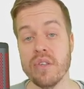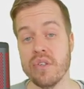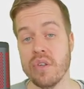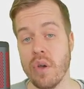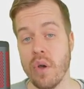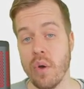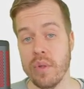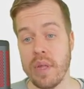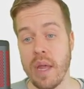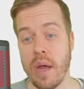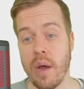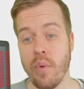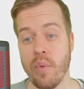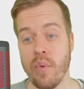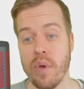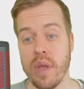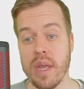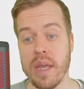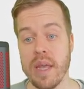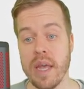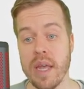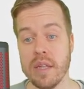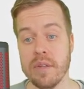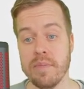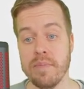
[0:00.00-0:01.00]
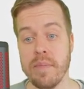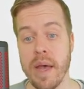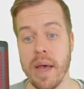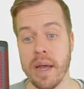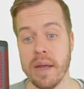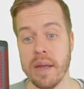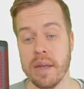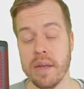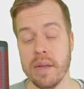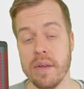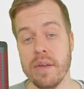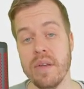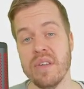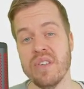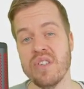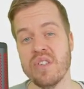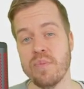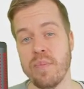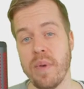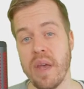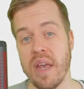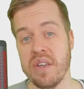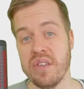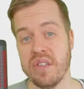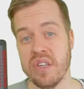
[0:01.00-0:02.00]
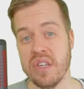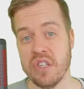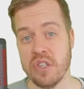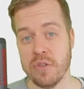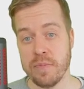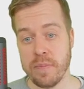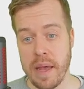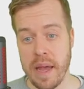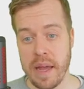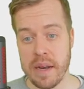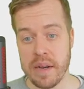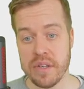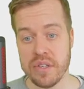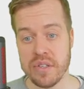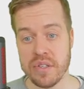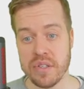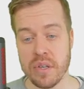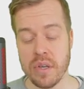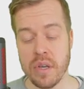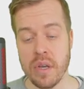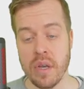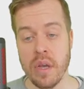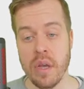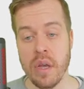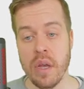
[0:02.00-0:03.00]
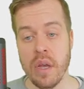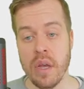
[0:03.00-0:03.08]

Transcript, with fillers: so that we get back spaCy spans,